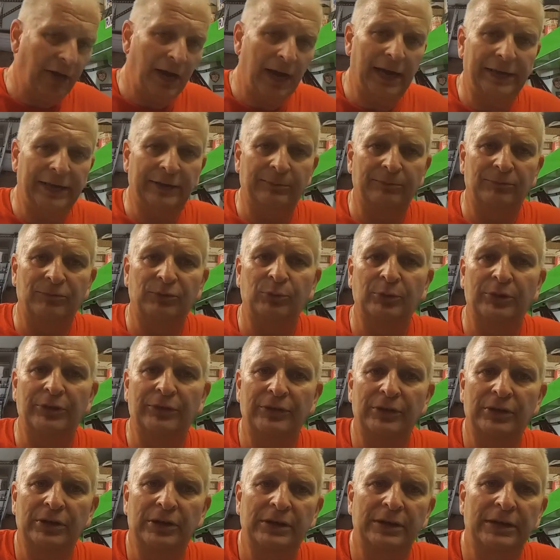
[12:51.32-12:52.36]
items with
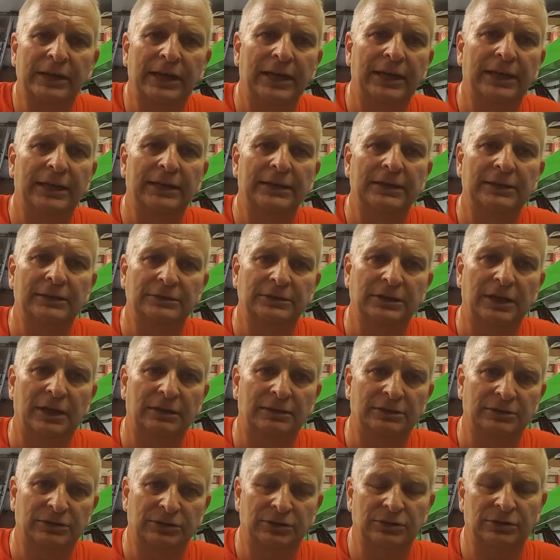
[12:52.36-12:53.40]
you today,
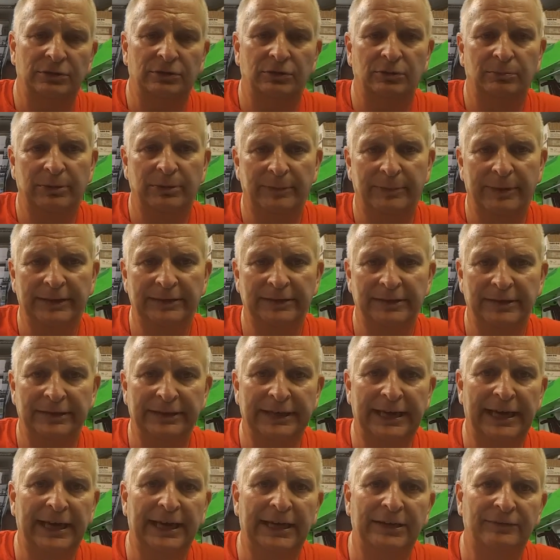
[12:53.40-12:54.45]
talk to you a little bit about the
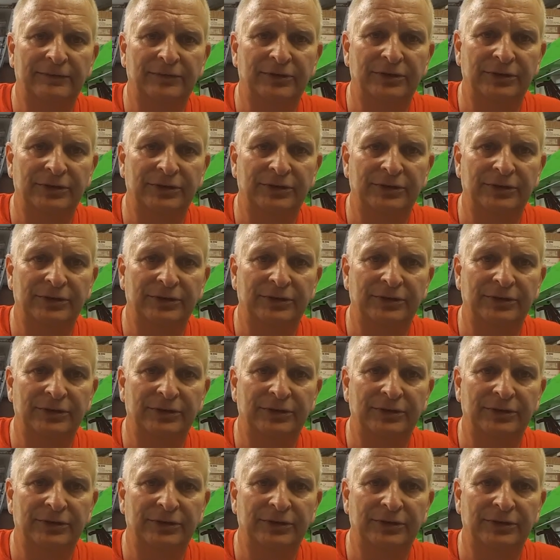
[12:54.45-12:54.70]
knives